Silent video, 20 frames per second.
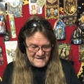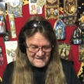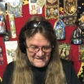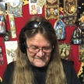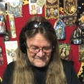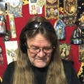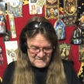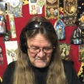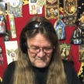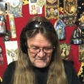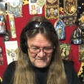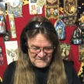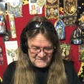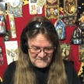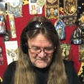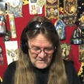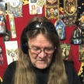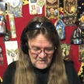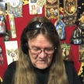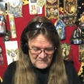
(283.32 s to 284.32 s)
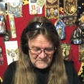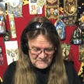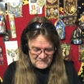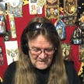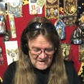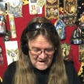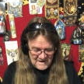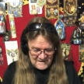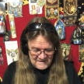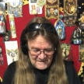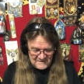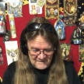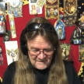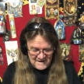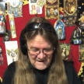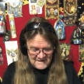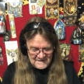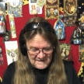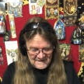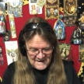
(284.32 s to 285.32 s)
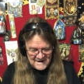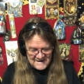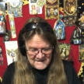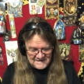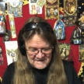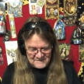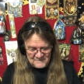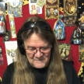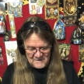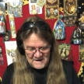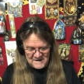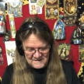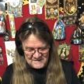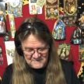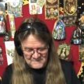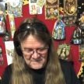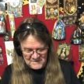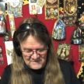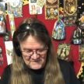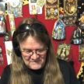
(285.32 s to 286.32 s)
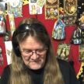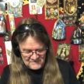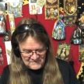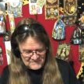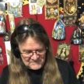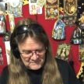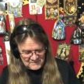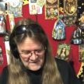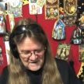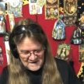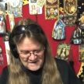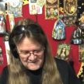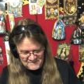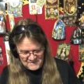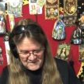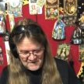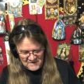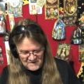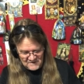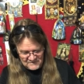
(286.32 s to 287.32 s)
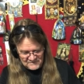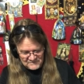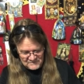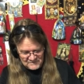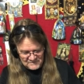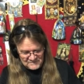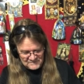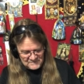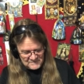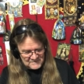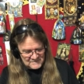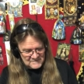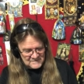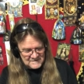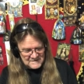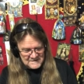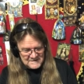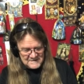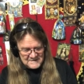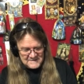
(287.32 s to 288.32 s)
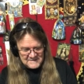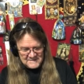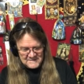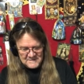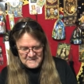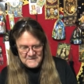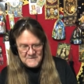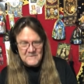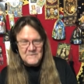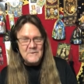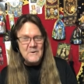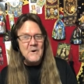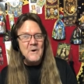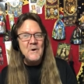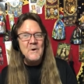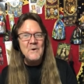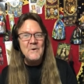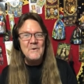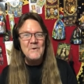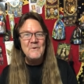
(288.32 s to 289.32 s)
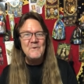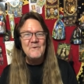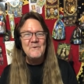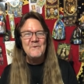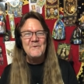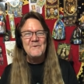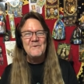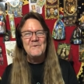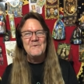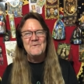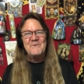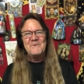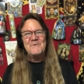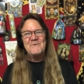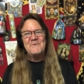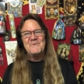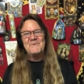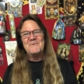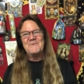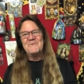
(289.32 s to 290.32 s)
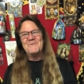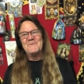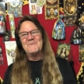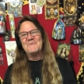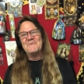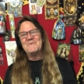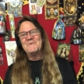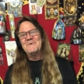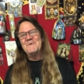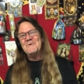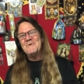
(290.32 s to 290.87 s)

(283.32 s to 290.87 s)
Let's see where this goes right here. I like it right in the middle of your spread, to be honest with you.